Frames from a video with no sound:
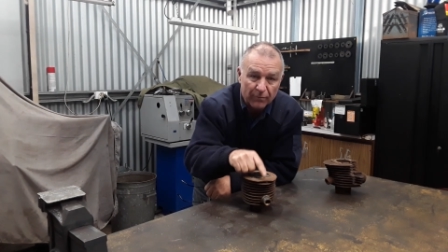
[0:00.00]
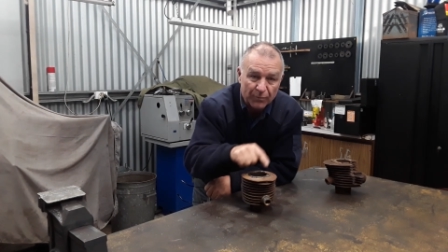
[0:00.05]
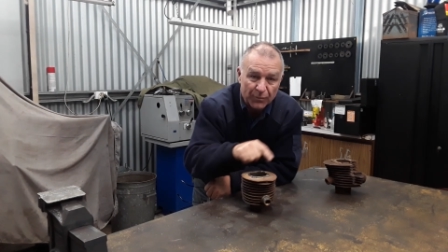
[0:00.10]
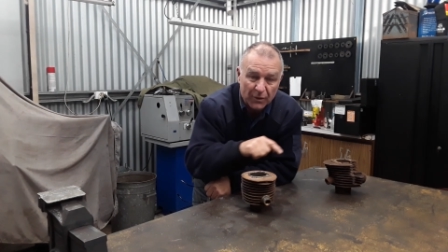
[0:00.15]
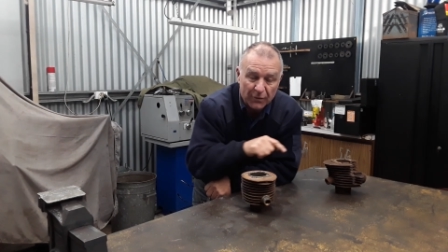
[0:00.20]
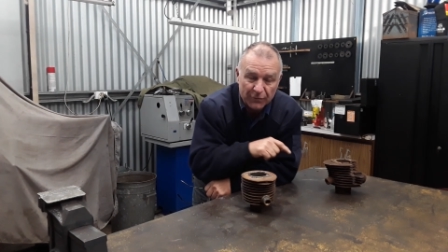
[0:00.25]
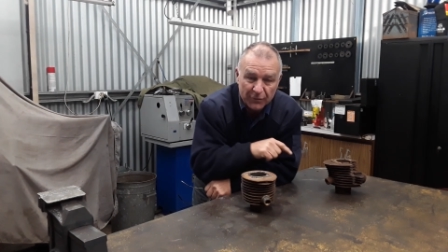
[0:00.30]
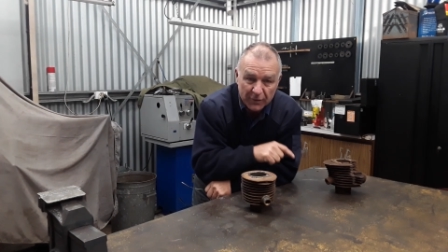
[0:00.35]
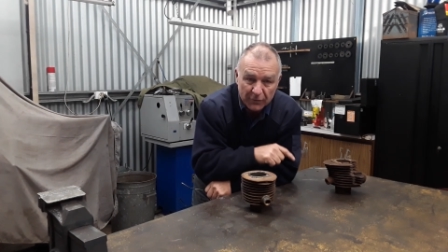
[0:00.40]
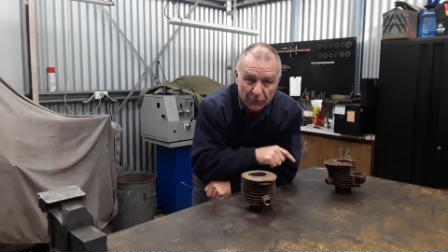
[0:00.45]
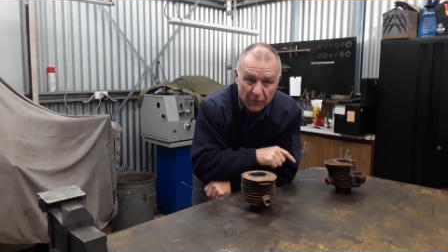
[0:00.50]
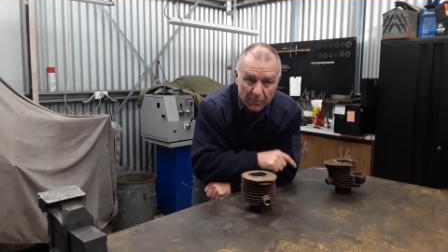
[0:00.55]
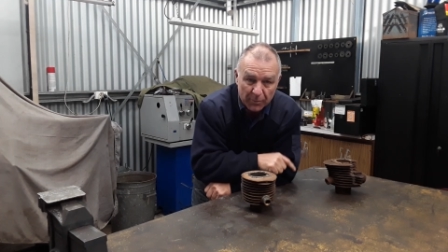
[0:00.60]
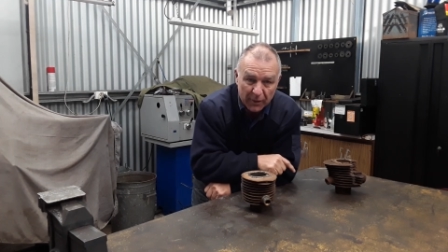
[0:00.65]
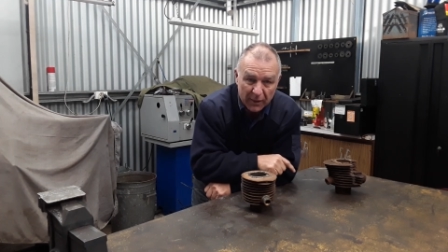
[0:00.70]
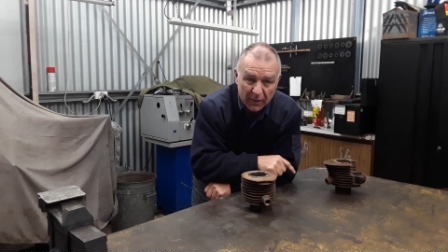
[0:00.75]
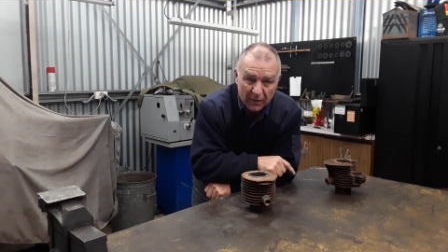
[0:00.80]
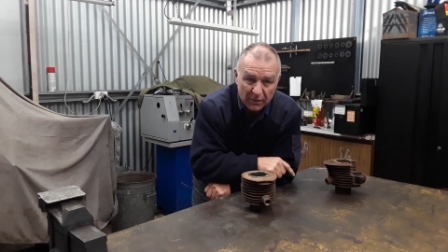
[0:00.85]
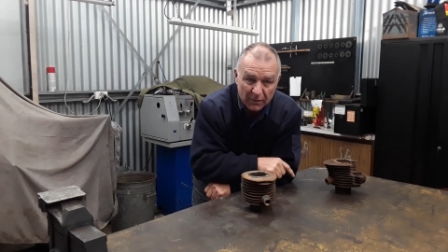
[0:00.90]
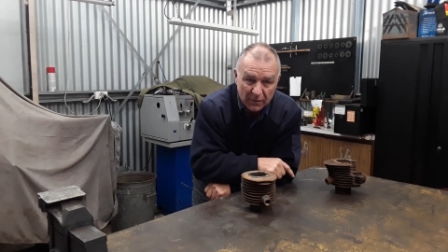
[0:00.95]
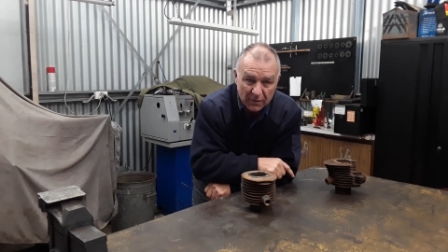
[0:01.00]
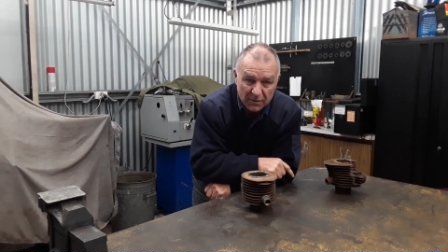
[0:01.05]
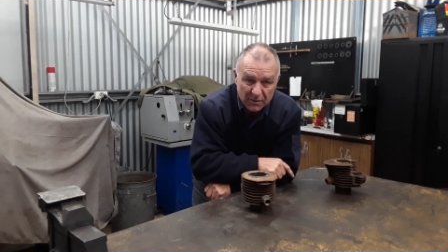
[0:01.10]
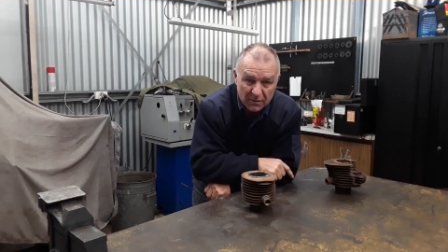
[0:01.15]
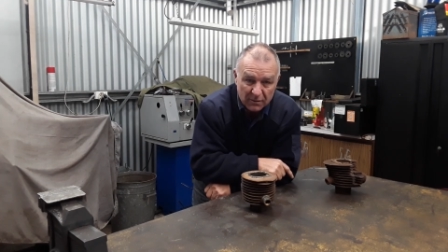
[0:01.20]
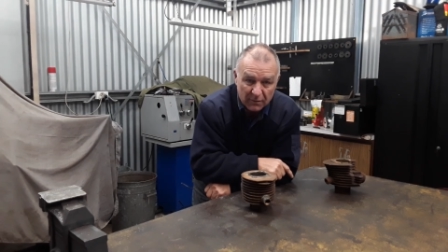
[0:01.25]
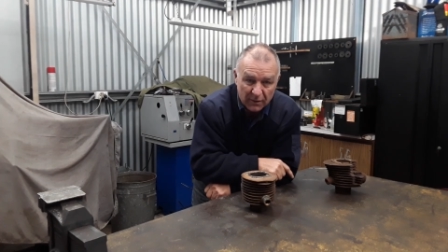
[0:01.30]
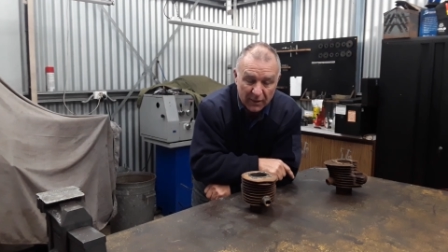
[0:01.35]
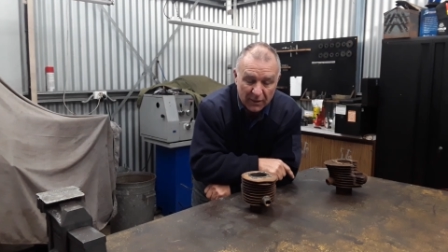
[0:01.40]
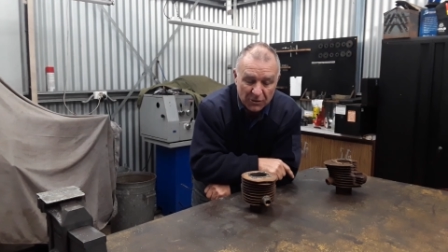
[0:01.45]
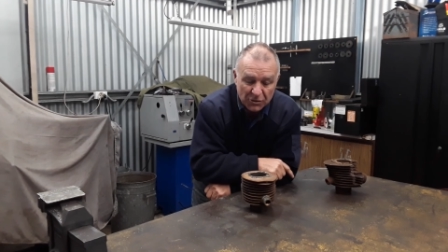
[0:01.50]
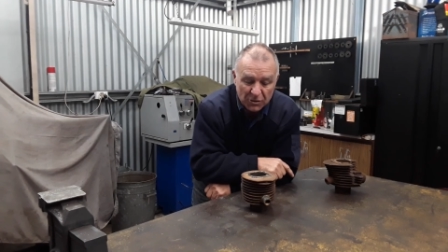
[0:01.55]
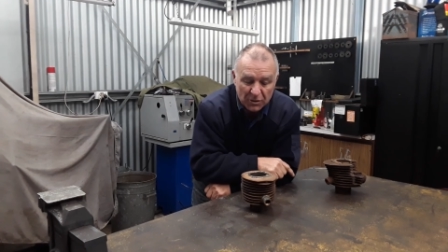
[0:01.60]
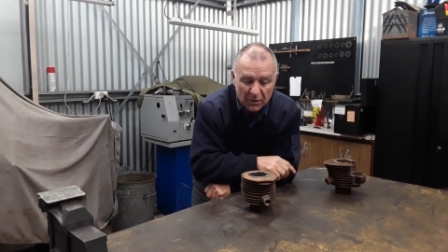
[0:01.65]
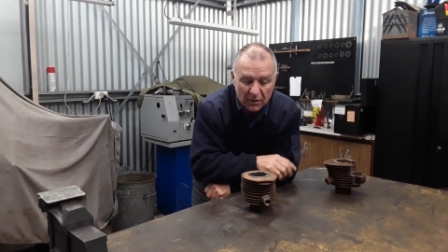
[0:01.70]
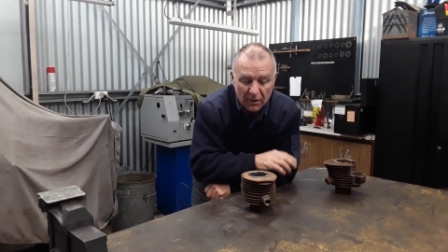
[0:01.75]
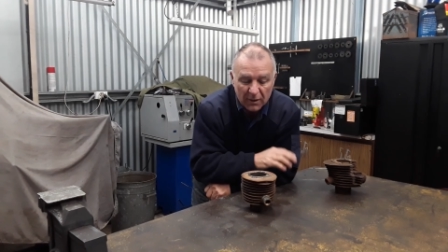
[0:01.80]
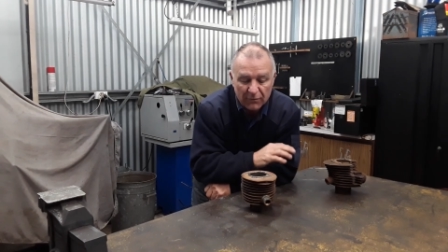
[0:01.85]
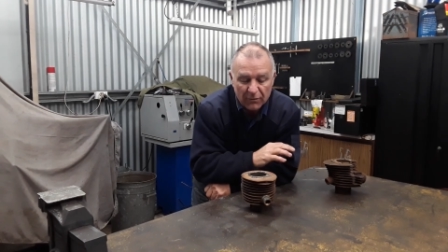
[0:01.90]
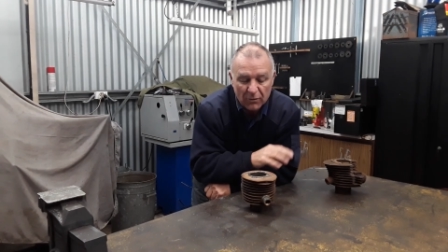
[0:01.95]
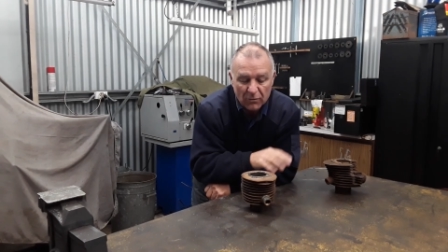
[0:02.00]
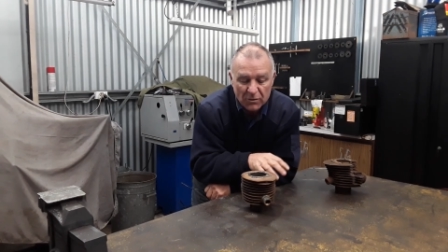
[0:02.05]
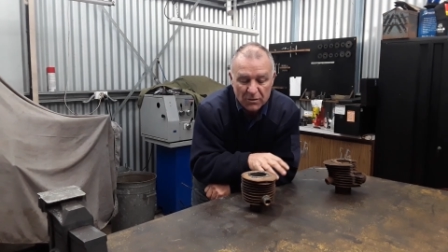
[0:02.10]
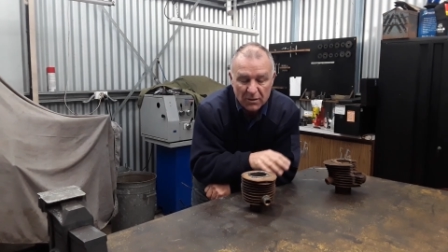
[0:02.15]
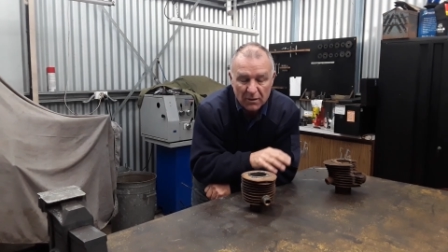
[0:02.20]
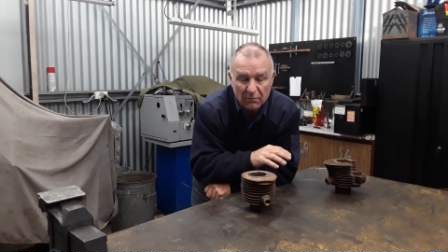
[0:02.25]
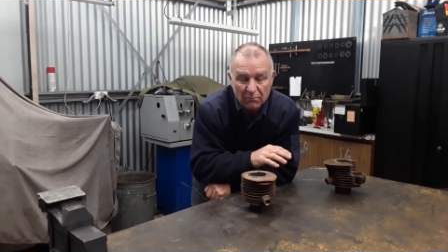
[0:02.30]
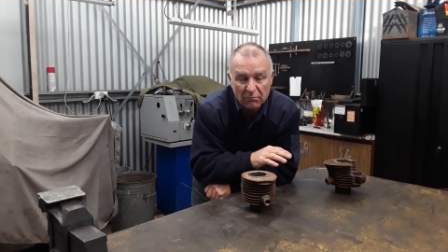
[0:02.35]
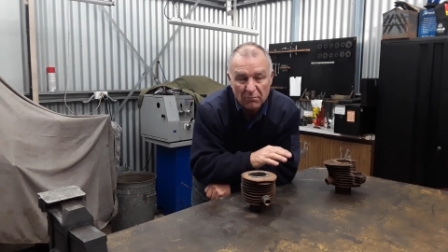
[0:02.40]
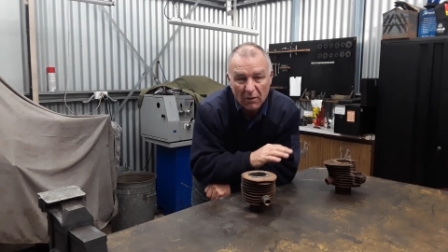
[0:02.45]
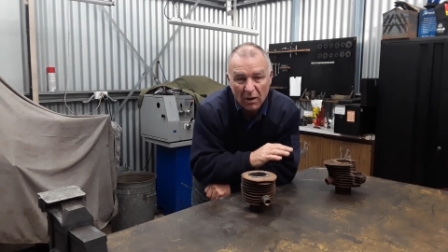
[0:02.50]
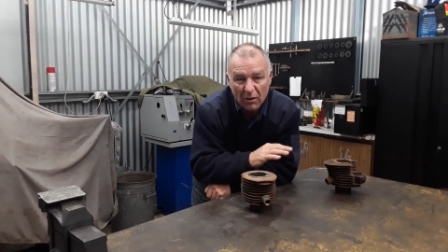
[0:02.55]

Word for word: the thing repair to this engine. If it was a